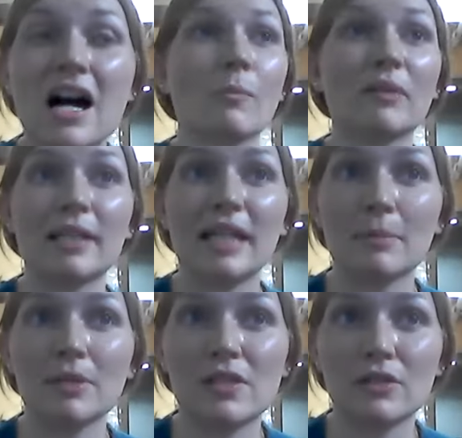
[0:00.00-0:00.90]
we've been
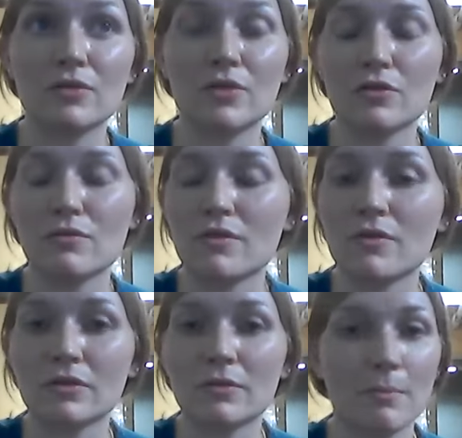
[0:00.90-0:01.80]
able to do
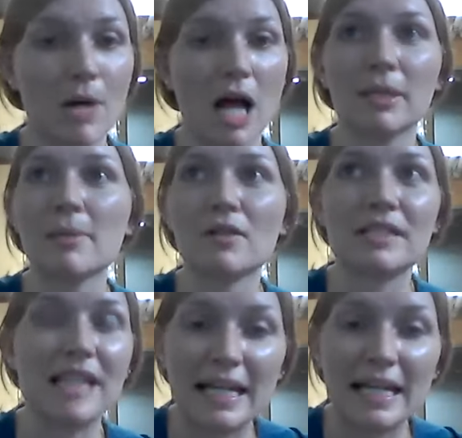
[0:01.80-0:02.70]
probably about
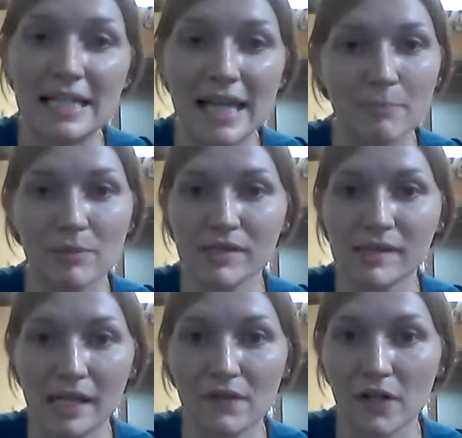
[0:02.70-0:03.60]

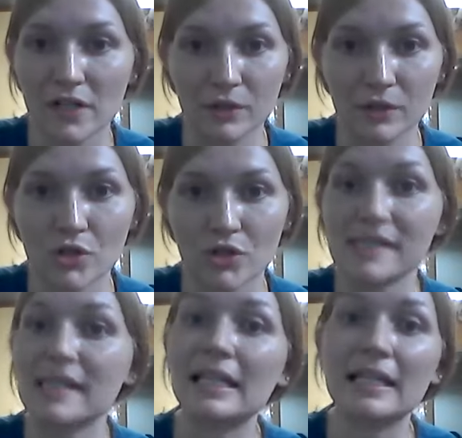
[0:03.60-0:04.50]
98% of our
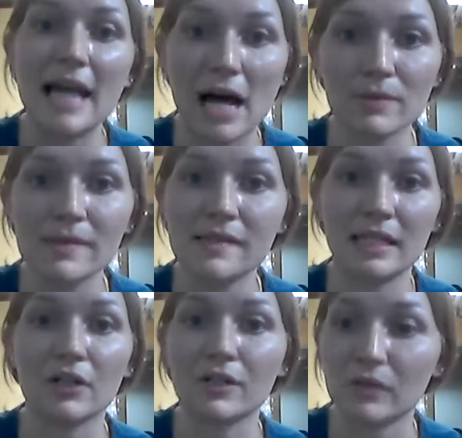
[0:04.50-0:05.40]
surgeries in-house
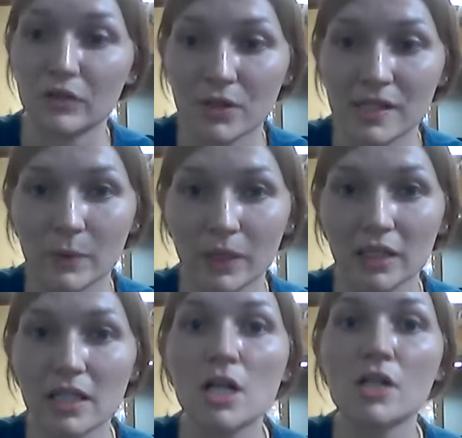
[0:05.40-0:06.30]
in our surgery
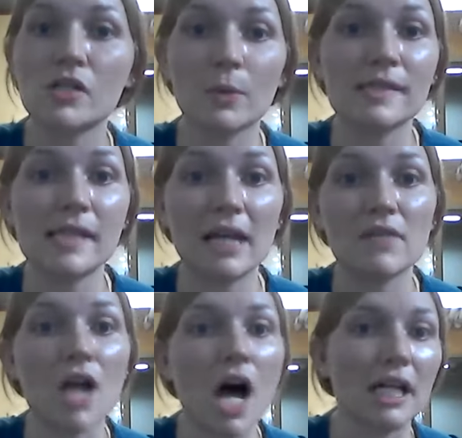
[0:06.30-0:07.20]
suite. So it saved
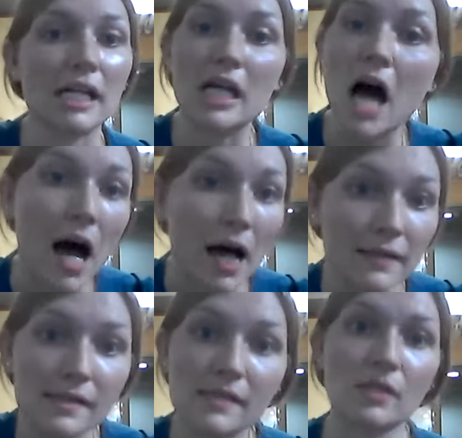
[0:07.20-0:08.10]
a lot on
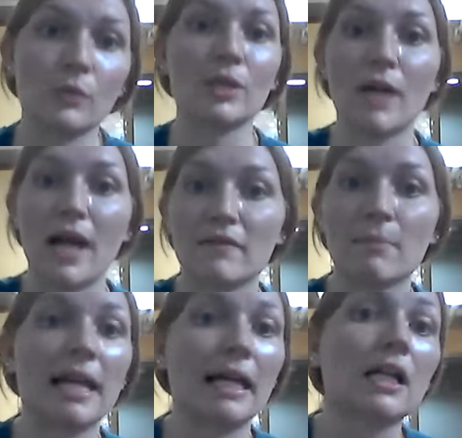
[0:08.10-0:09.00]
costs. So we don't have to
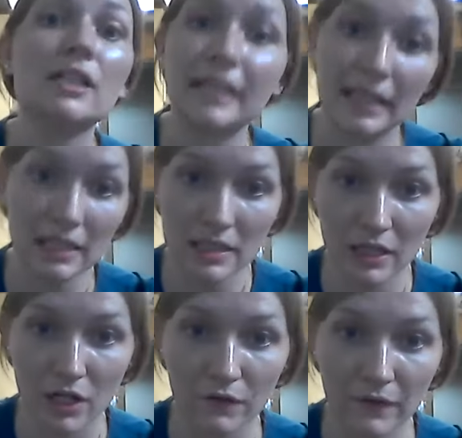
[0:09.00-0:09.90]
pay a clinic
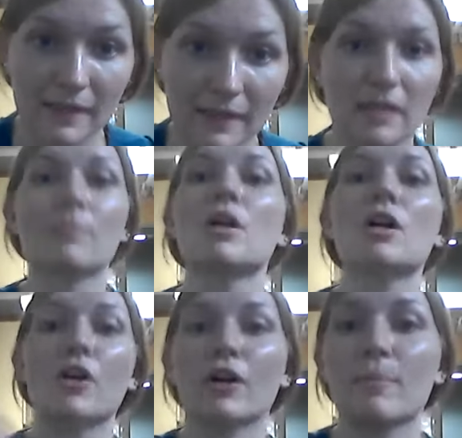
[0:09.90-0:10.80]
to go fix them
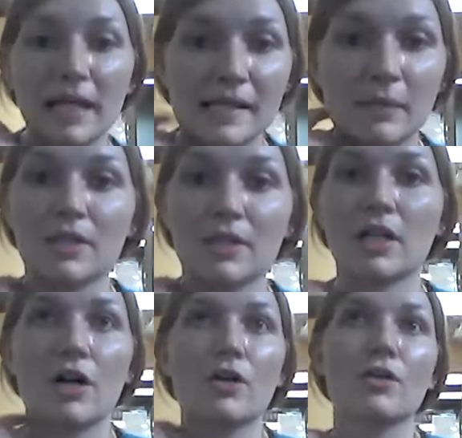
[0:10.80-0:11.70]
or pay someone to
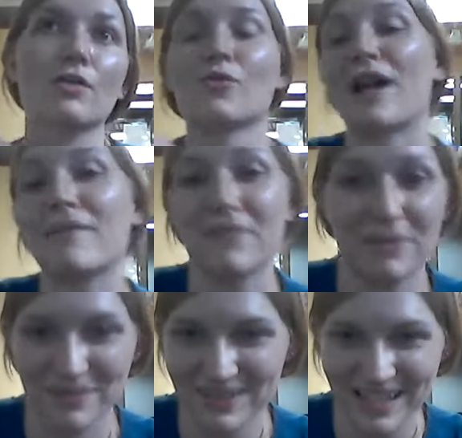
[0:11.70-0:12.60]
go drive
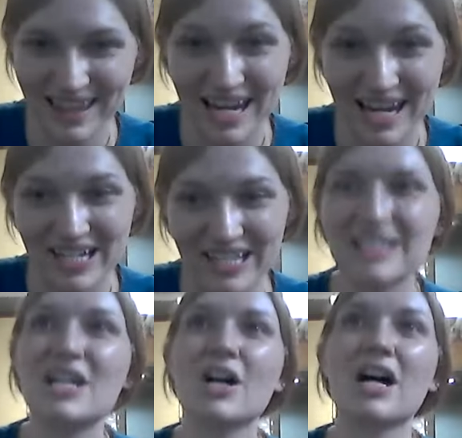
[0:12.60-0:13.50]
them
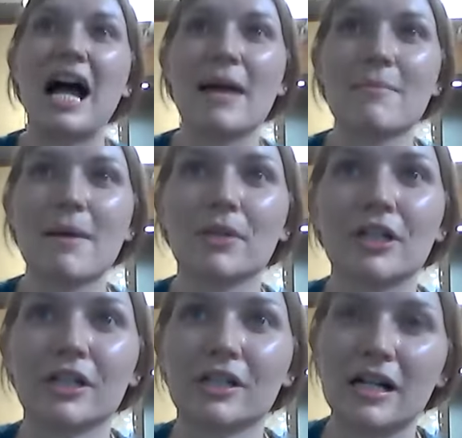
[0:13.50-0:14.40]
there. I
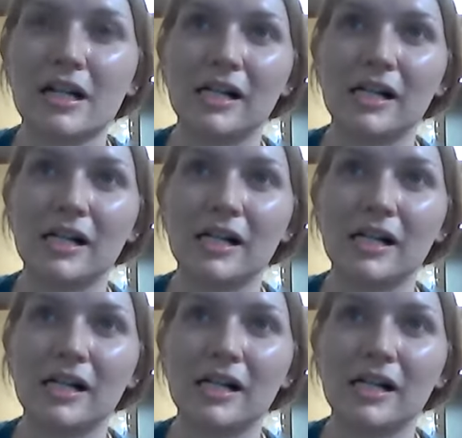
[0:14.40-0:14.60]
remember